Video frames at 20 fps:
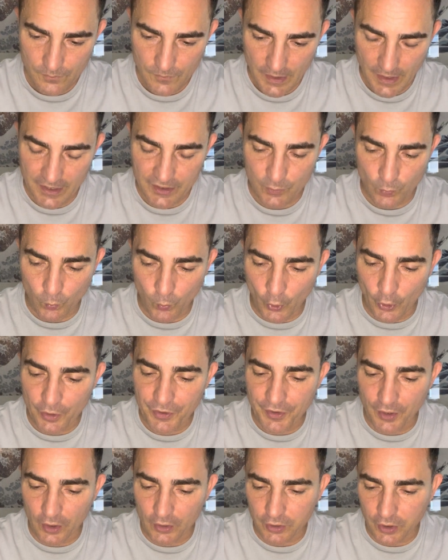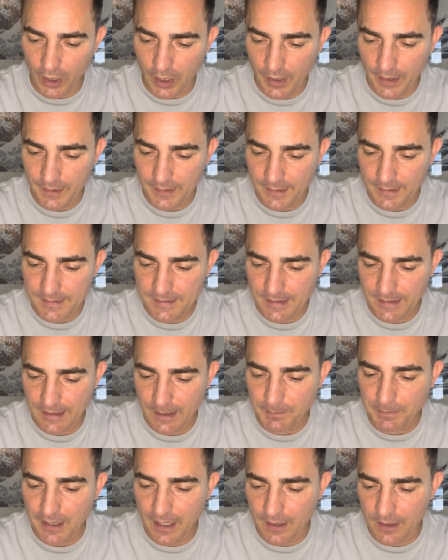It's worth a lot. It's like
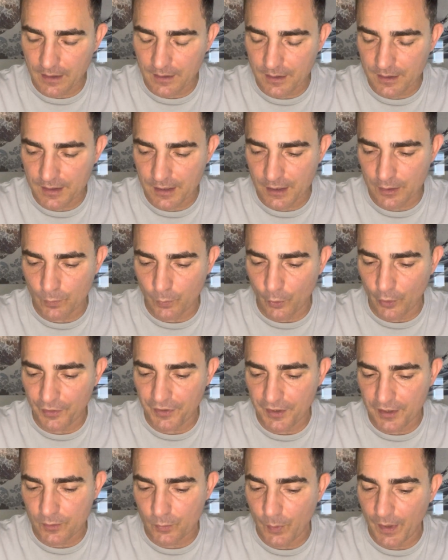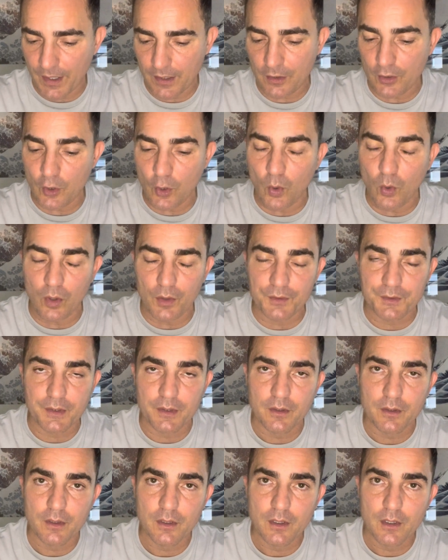I'm getting this is worth its weight in gold.
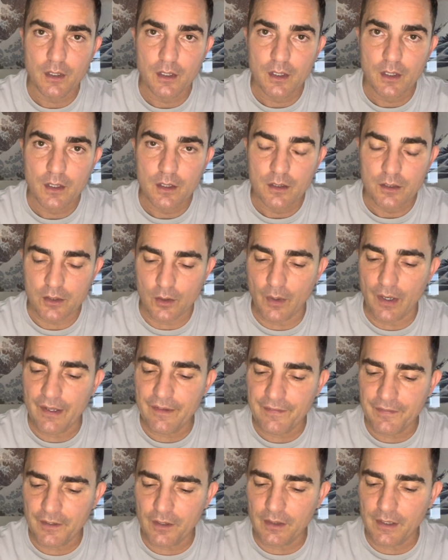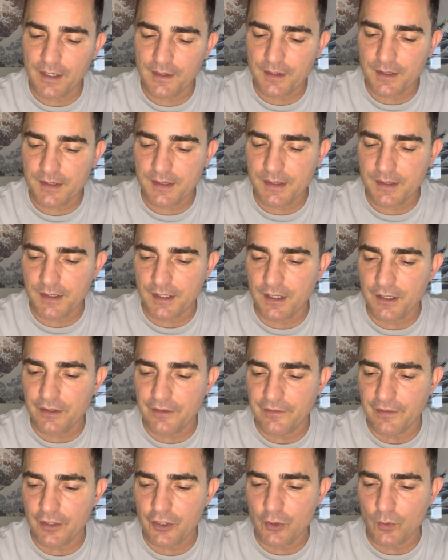So I feel like this is an
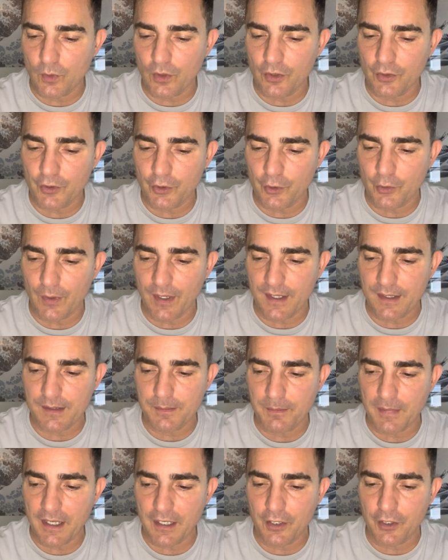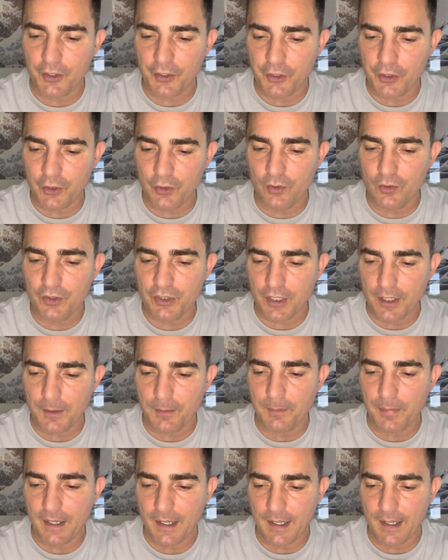individual who has made a huge
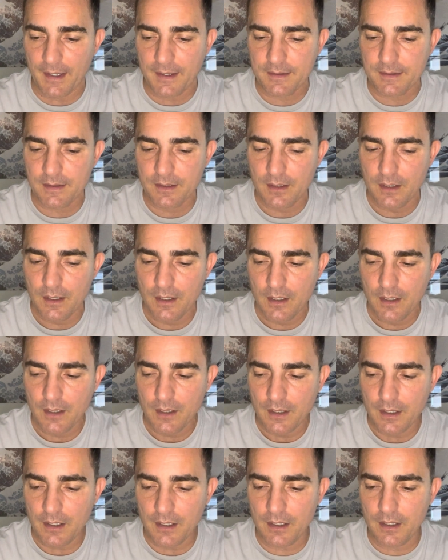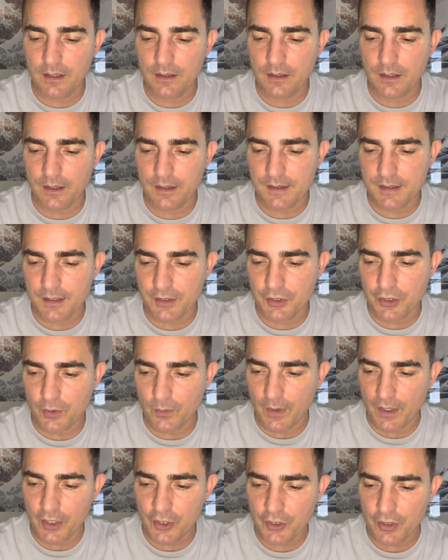impact in a
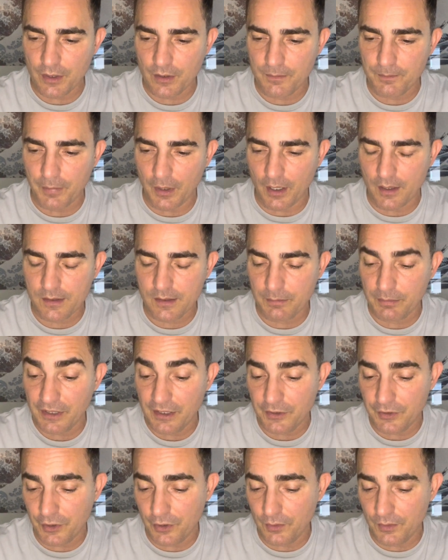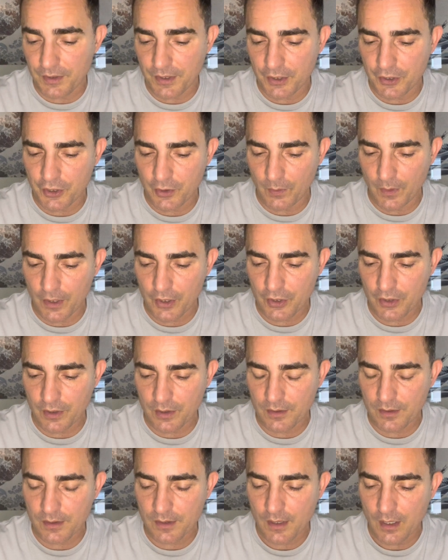situation, possibly two
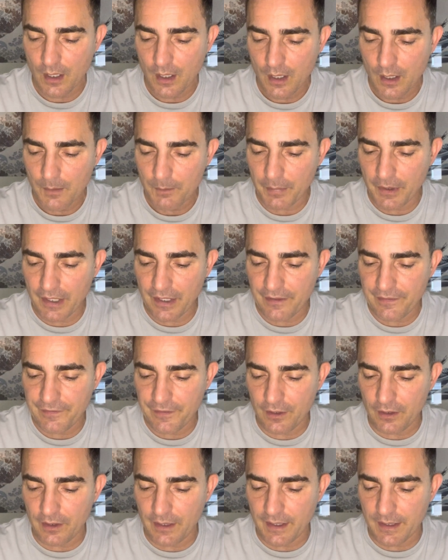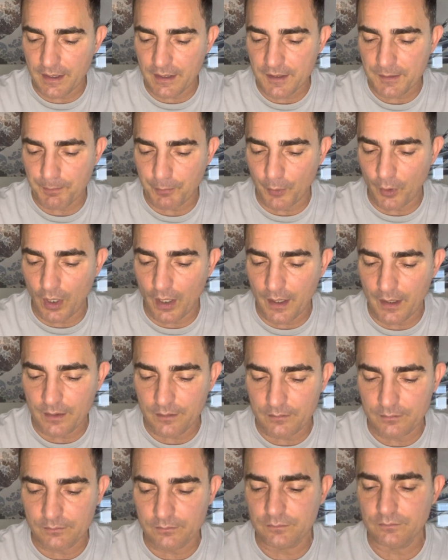situations, but I feel like it's brought